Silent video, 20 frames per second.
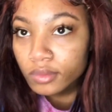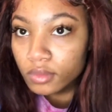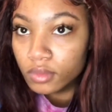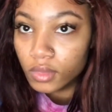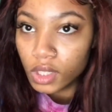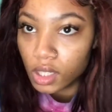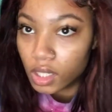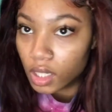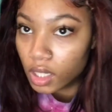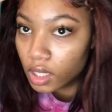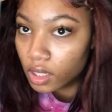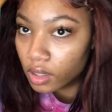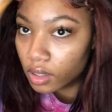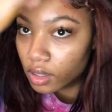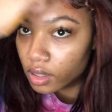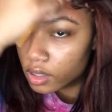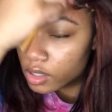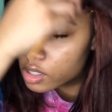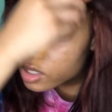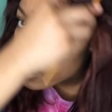Then
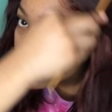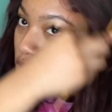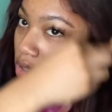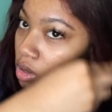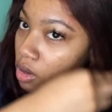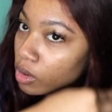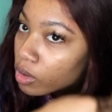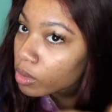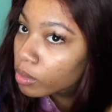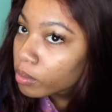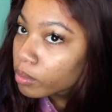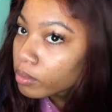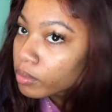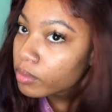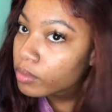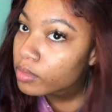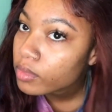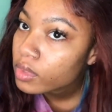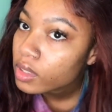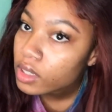just comb
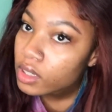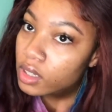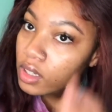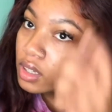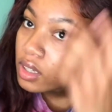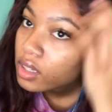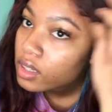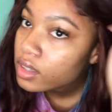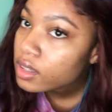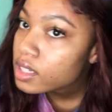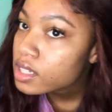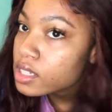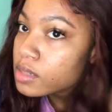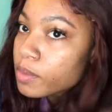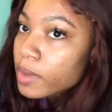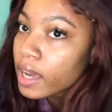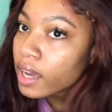this back